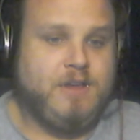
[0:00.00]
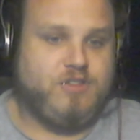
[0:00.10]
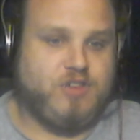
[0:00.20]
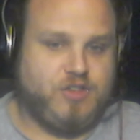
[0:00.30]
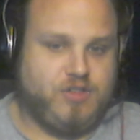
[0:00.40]

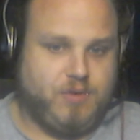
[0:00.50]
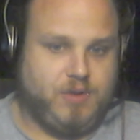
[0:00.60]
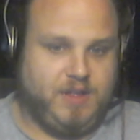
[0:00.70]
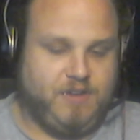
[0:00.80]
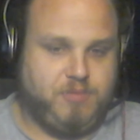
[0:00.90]
So
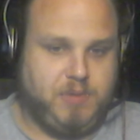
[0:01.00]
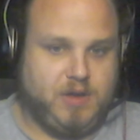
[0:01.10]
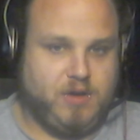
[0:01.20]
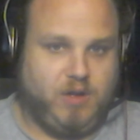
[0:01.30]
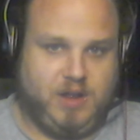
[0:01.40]
it leaves me
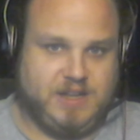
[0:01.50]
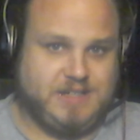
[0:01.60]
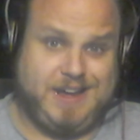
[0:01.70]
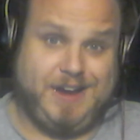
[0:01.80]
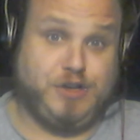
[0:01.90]
an
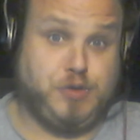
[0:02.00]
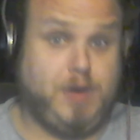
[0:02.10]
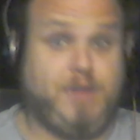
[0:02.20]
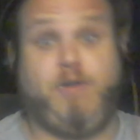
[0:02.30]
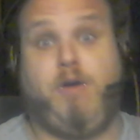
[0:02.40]
entire
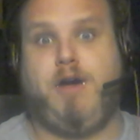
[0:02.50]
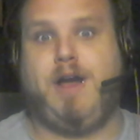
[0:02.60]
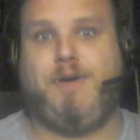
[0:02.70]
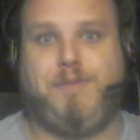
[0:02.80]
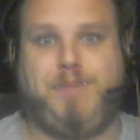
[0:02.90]

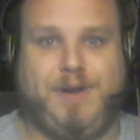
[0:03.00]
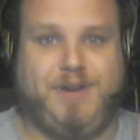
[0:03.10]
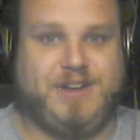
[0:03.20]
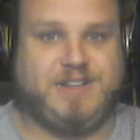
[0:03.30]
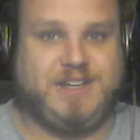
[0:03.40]
24-hour
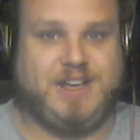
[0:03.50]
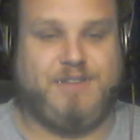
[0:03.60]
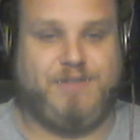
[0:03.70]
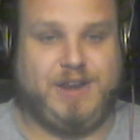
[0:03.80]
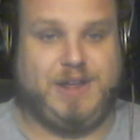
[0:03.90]
period to get
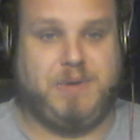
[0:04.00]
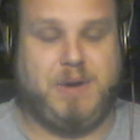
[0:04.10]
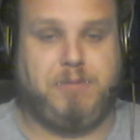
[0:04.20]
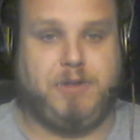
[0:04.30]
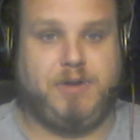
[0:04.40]
a
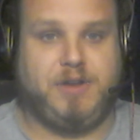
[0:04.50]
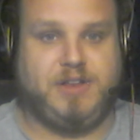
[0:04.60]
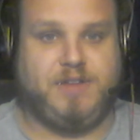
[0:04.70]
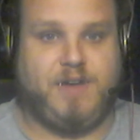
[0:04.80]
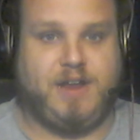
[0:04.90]
video
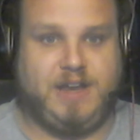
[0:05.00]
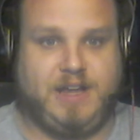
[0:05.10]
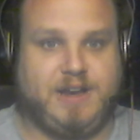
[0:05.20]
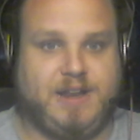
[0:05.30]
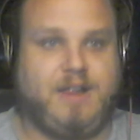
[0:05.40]
uploaded if I
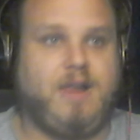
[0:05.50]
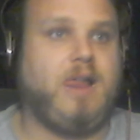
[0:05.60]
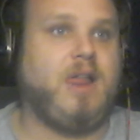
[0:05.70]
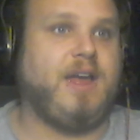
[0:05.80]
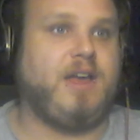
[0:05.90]
need it.
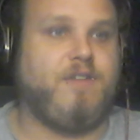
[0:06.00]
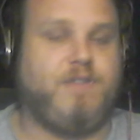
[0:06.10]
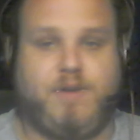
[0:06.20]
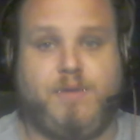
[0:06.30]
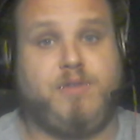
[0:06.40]
Like,
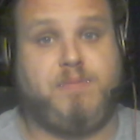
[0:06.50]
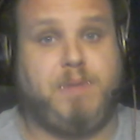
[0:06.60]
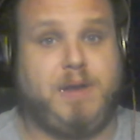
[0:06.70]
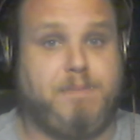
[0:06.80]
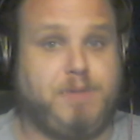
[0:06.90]
if it was
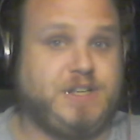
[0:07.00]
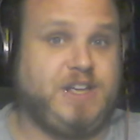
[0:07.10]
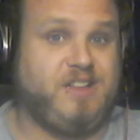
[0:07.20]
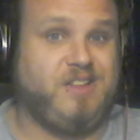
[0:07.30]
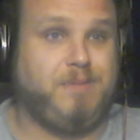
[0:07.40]
been a
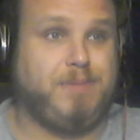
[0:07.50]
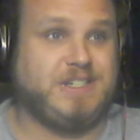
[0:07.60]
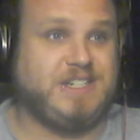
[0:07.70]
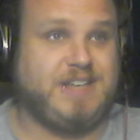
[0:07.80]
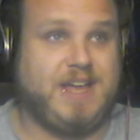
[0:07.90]
particularly
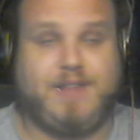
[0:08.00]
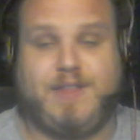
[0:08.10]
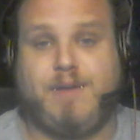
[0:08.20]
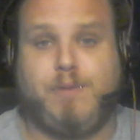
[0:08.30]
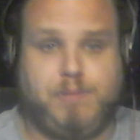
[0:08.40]
busy day,
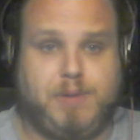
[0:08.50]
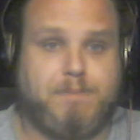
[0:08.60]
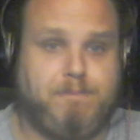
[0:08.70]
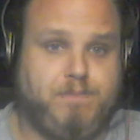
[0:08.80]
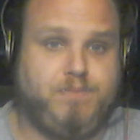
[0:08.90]
that would be
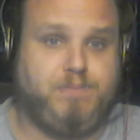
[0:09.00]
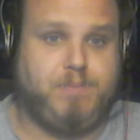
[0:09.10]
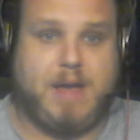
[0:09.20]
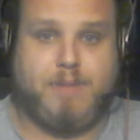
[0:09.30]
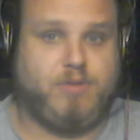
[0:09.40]

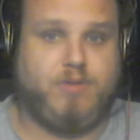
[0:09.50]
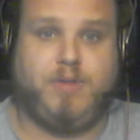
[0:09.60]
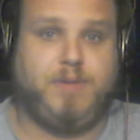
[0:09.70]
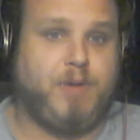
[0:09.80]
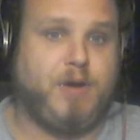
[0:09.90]

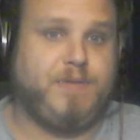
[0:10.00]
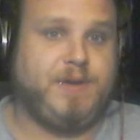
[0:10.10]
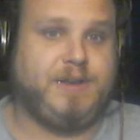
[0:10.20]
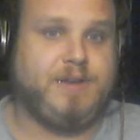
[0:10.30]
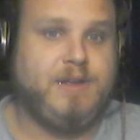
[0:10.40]
absolutely
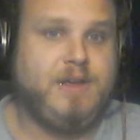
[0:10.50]
perfect.